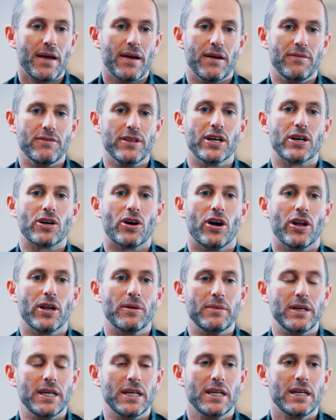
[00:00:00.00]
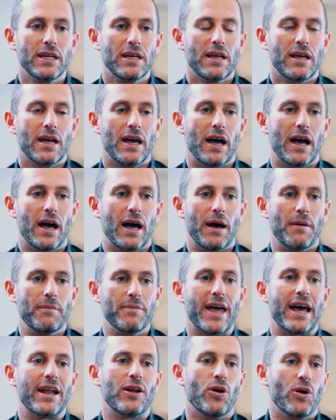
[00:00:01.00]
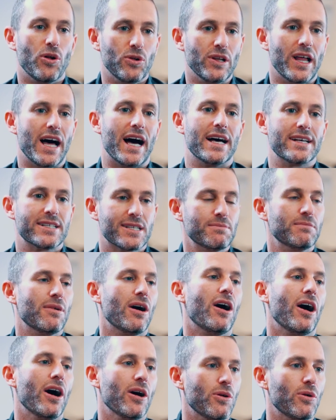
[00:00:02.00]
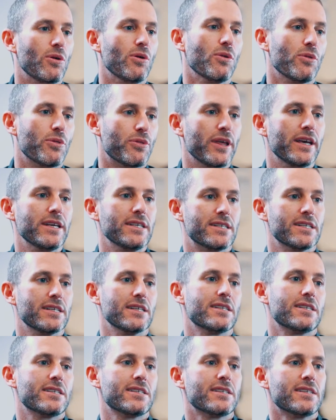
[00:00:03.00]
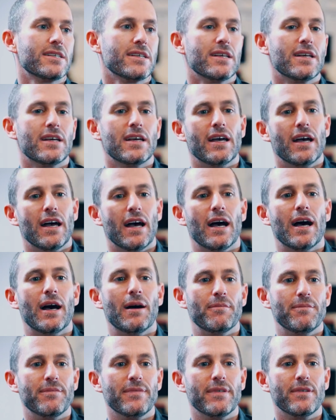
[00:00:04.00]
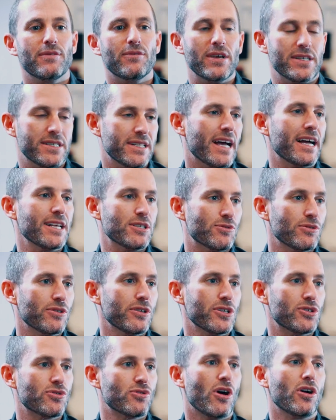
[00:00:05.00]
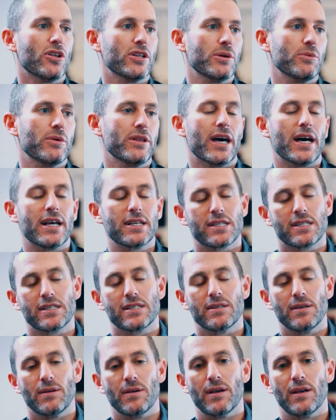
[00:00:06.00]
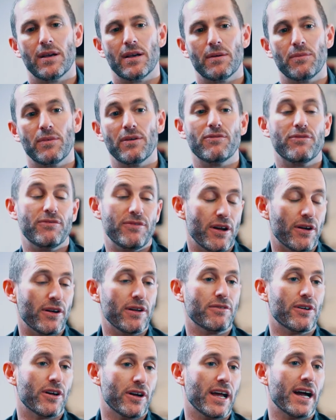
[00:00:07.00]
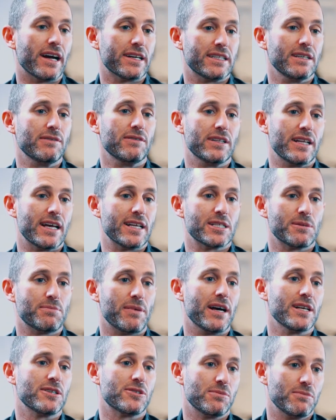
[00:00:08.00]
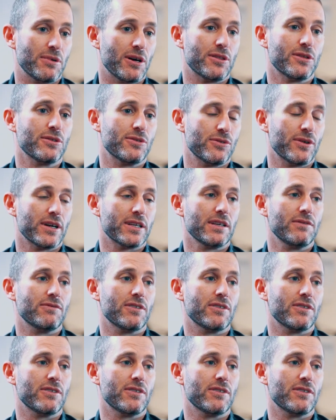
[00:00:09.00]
of the economy. That whole last mile thesis resonates really strongly with us. We're very, very active in that space from both the direct